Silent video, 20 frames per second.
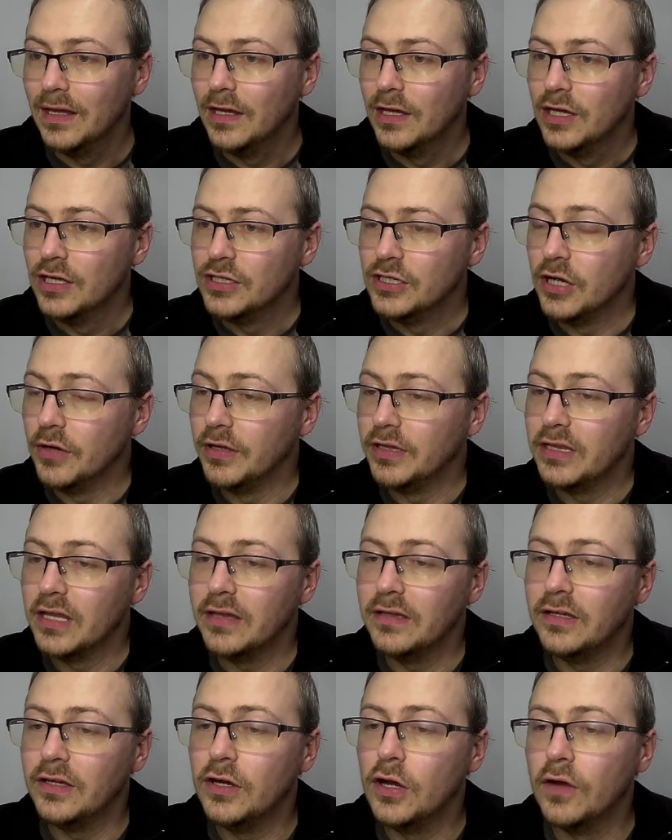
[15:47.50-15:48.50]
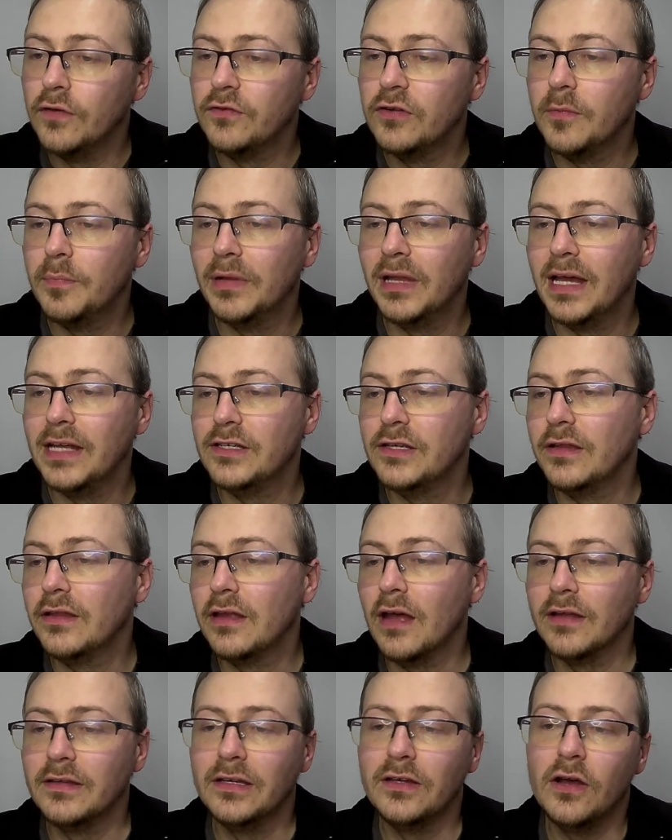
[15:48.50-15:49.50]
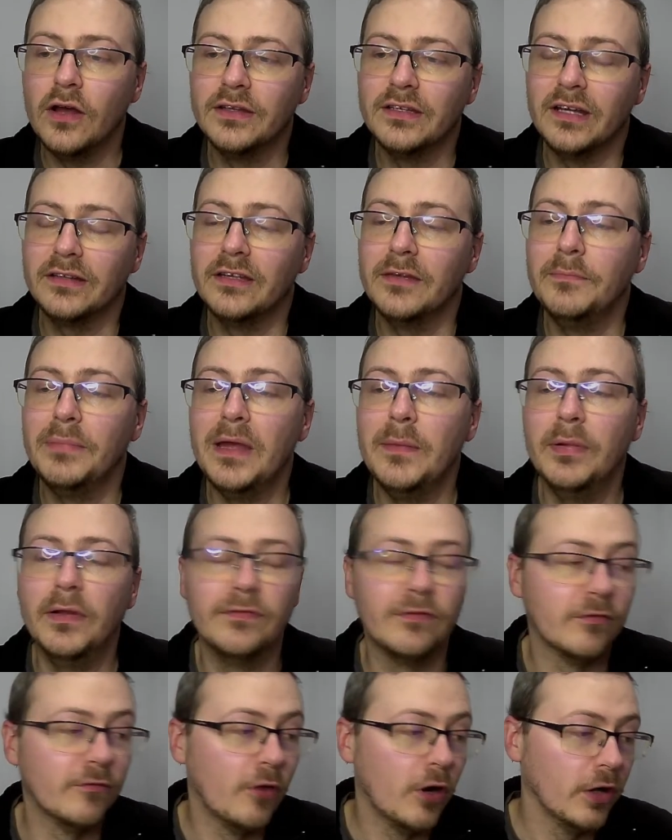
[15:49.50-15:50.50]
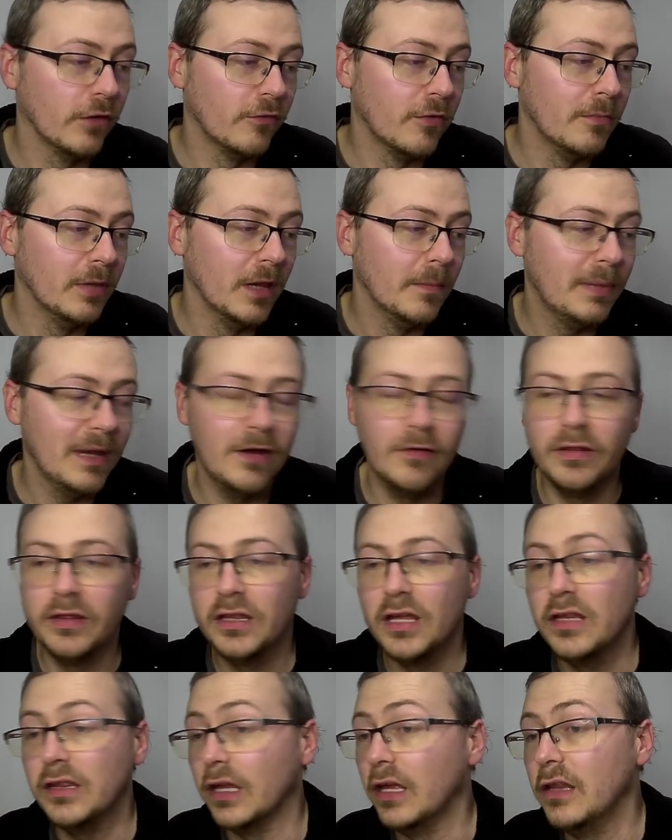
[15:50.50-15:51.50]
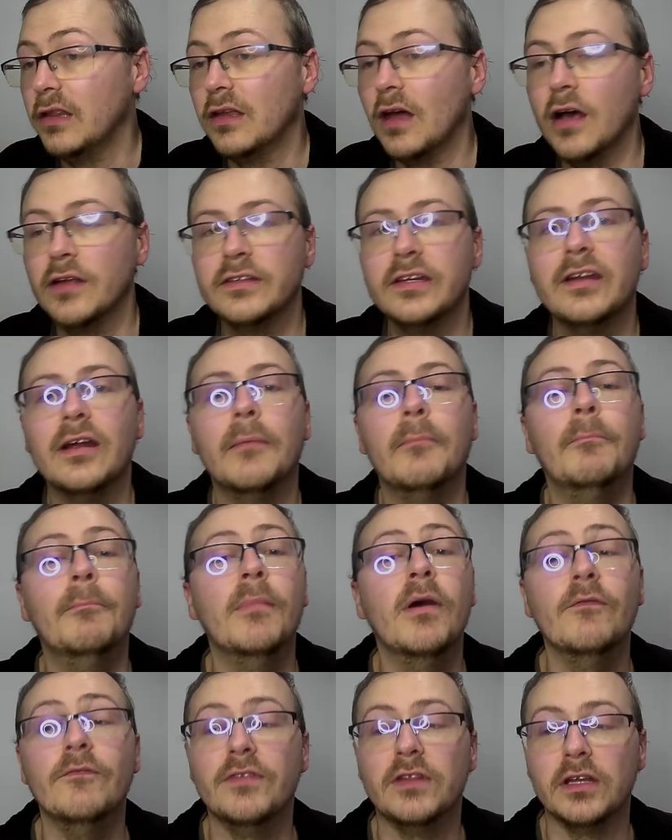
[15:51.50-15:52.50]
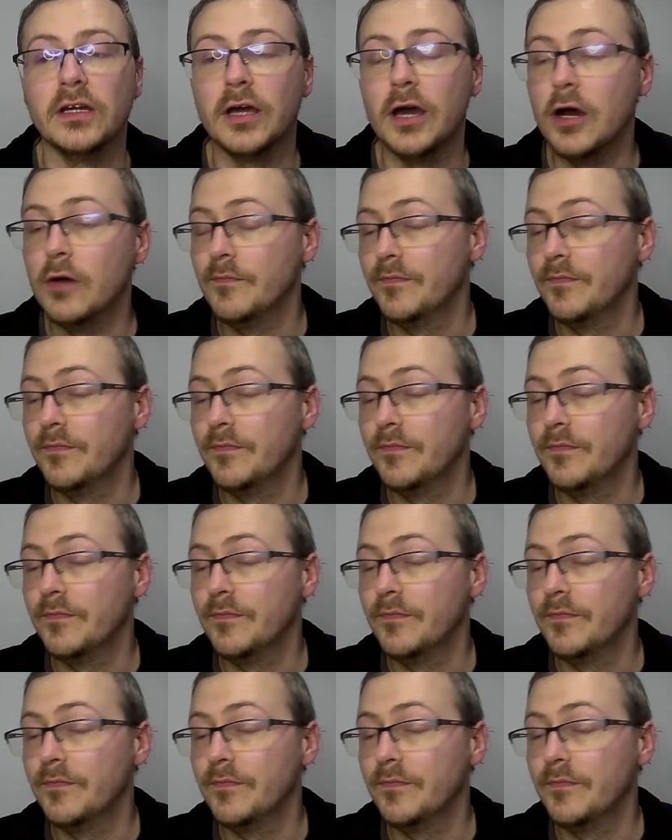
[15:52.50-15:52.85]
Joey says, do you know if Triple H has started contacting people for Royal Rumble appearances? He started months ago.